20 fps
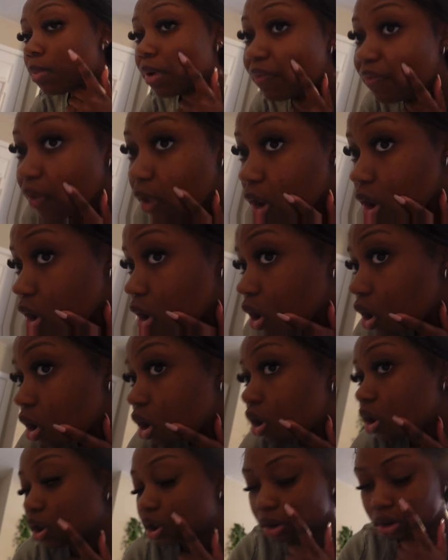my face
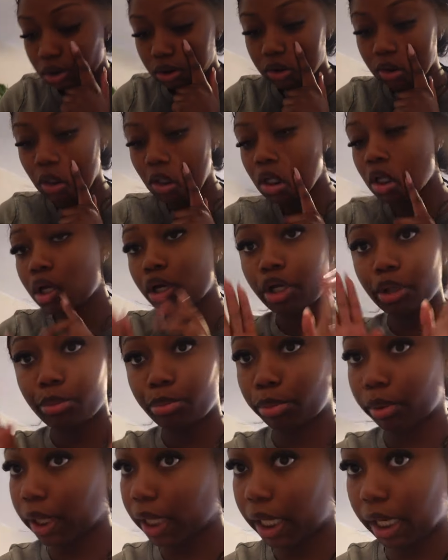is just
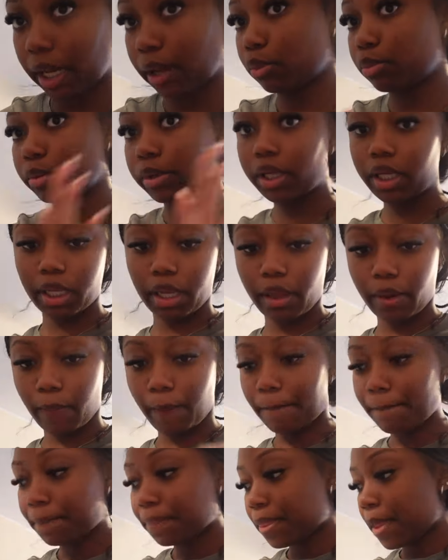breaking out.
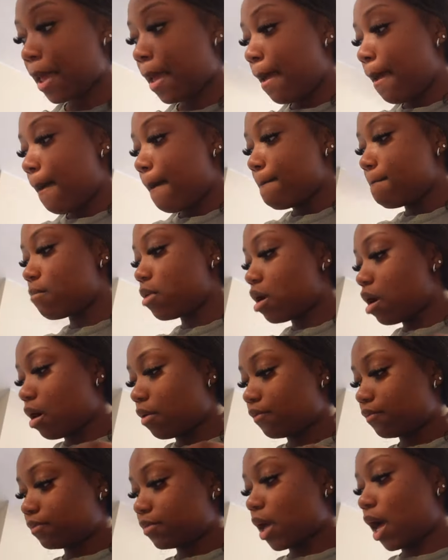
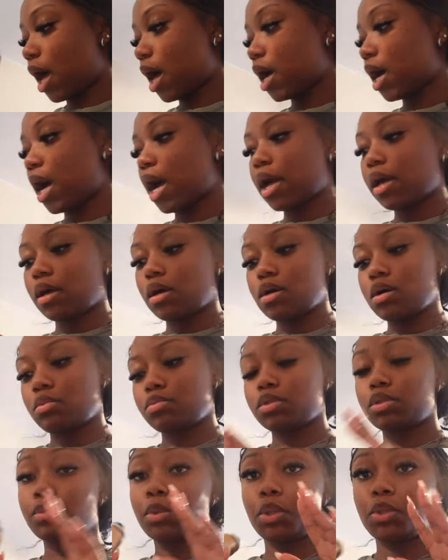But I got
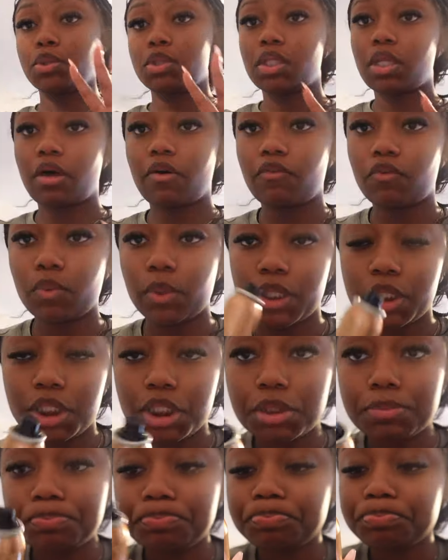some new stuff,
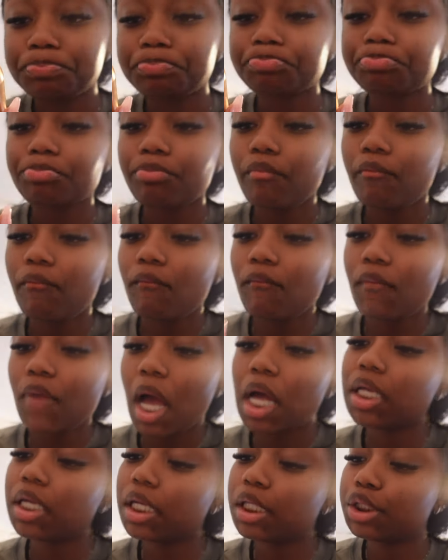which
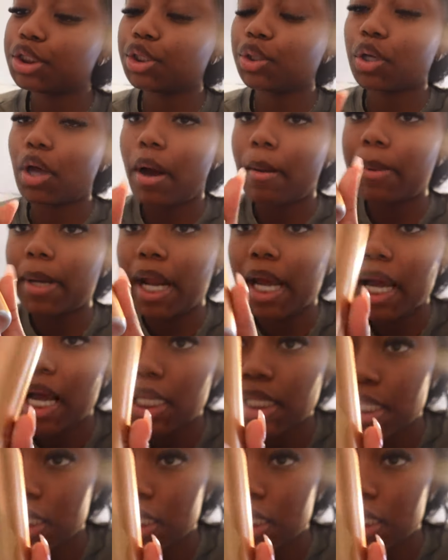I didn't show y'all, but I got